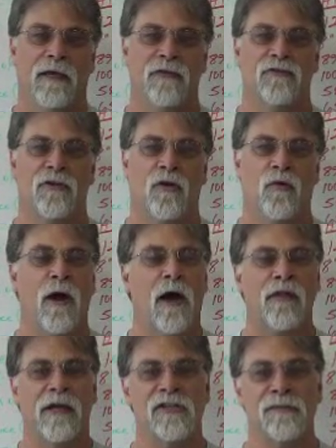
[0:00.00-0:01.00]
And so
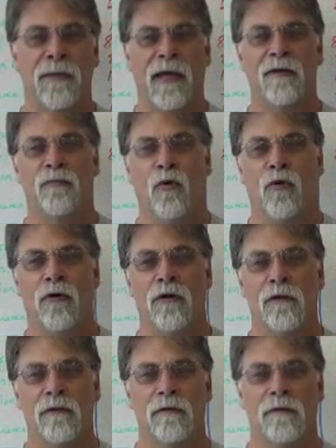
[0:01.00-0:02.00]
while they spent
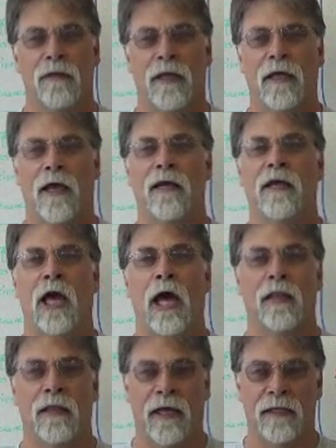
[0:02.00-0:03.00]
more, they kind of
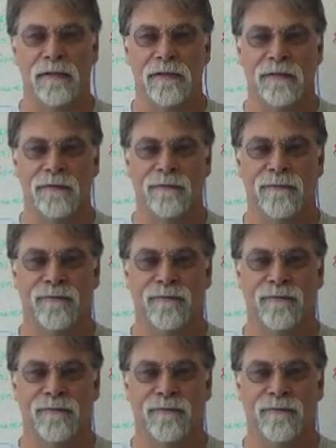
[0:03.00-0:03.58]
got less.